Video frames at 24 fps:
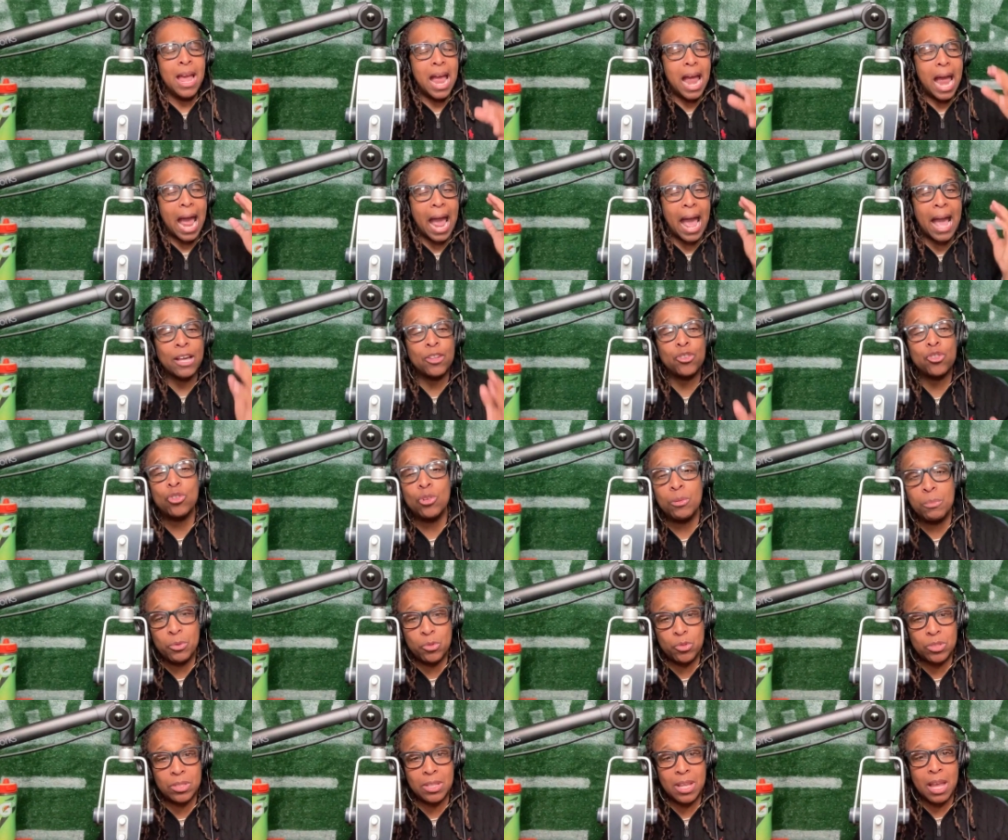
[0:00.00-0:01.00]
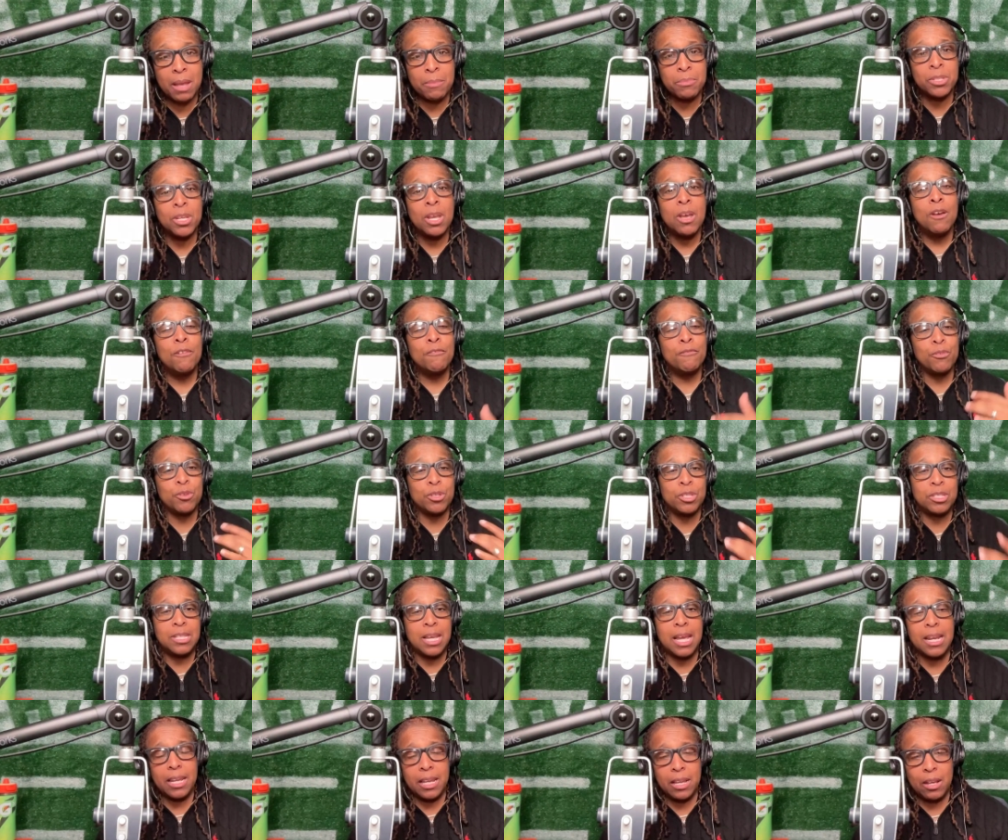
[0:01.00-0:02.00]
Actionable steps for
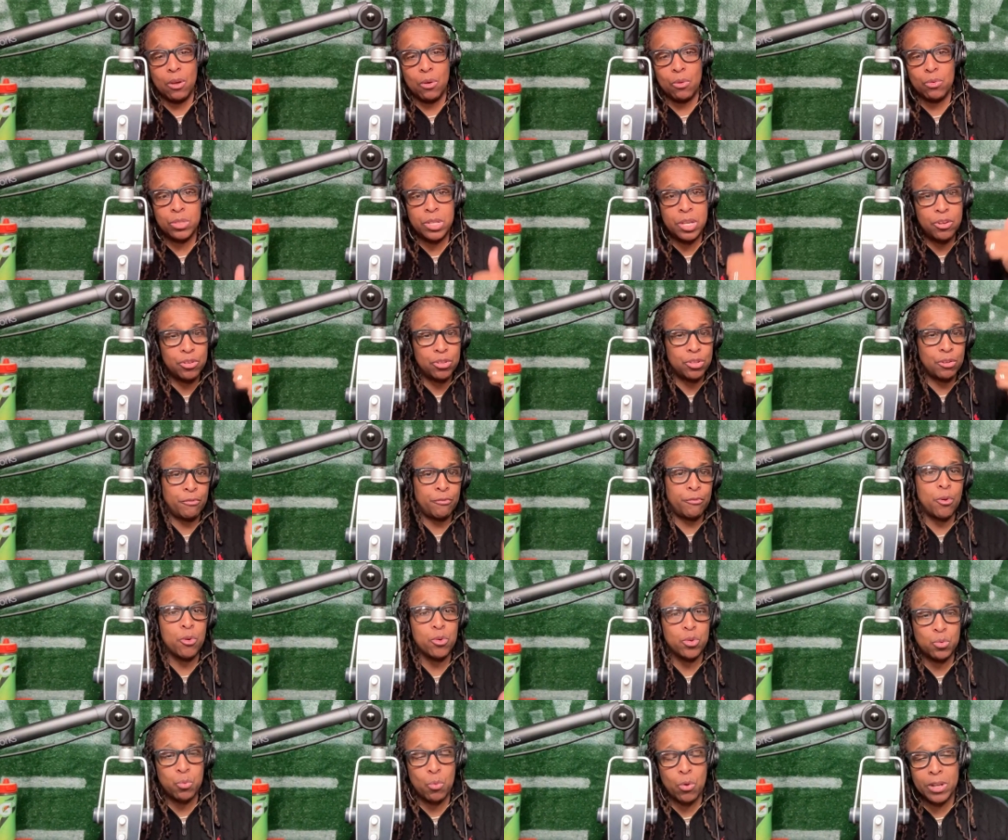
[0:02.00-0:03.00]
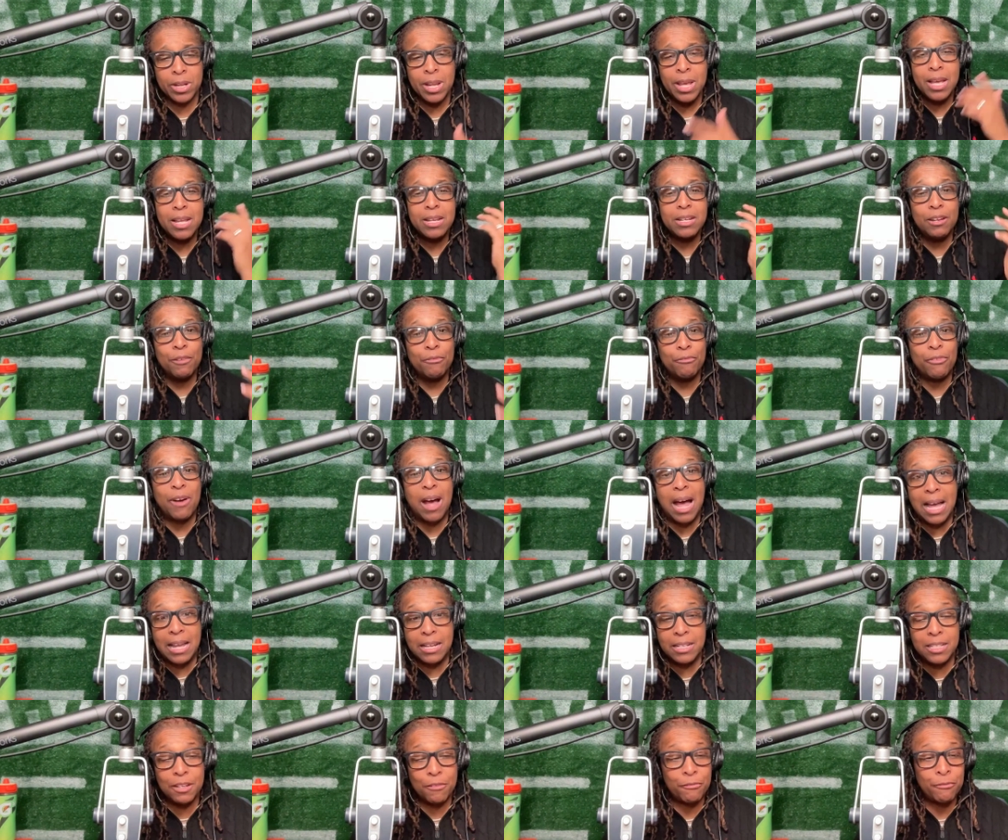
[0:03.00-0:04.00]
setting goals. Here's your first one.
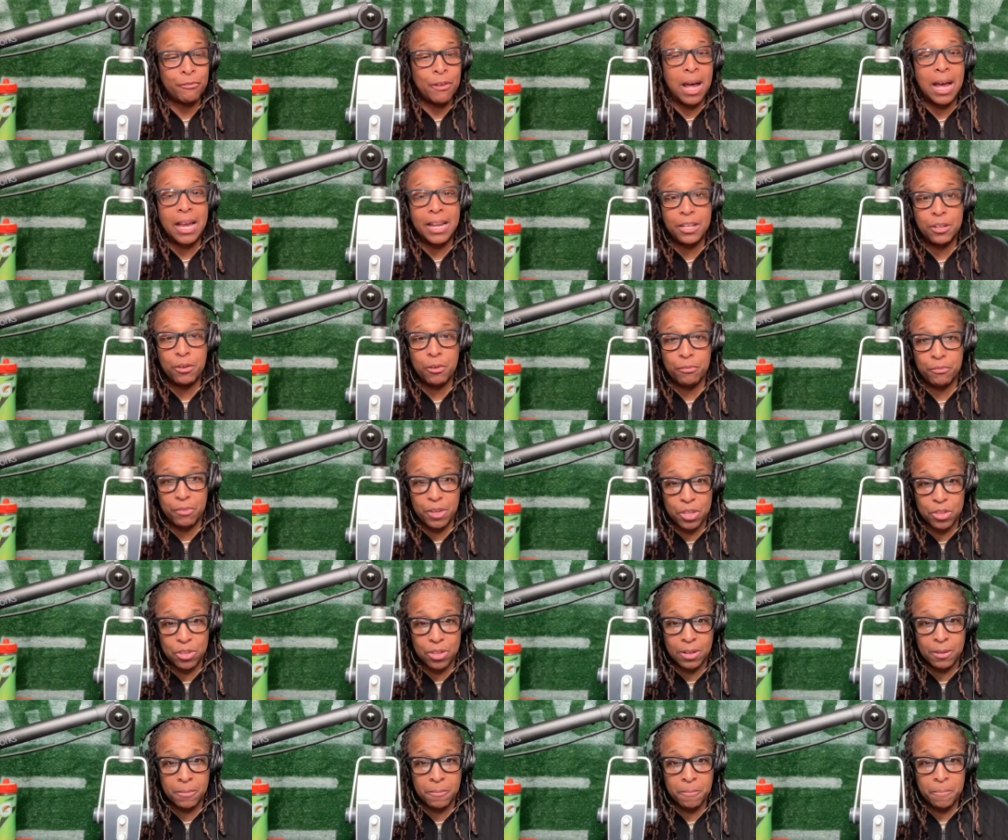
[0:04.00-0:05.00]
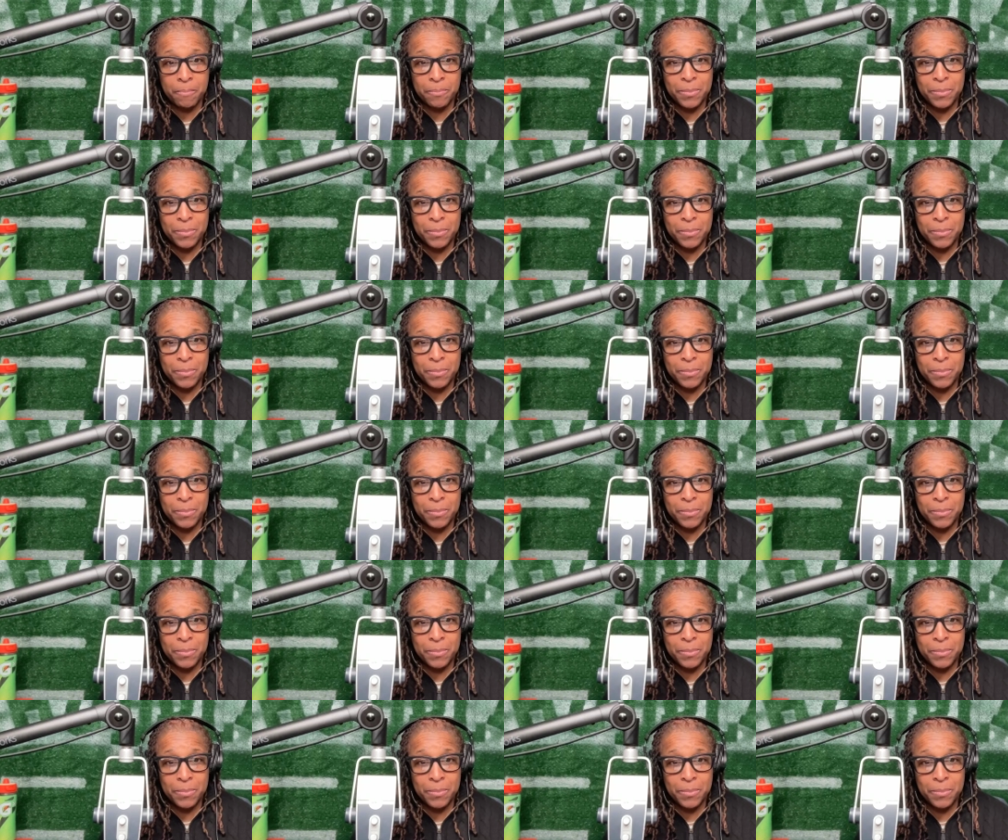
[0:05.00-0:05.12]
Define your vision.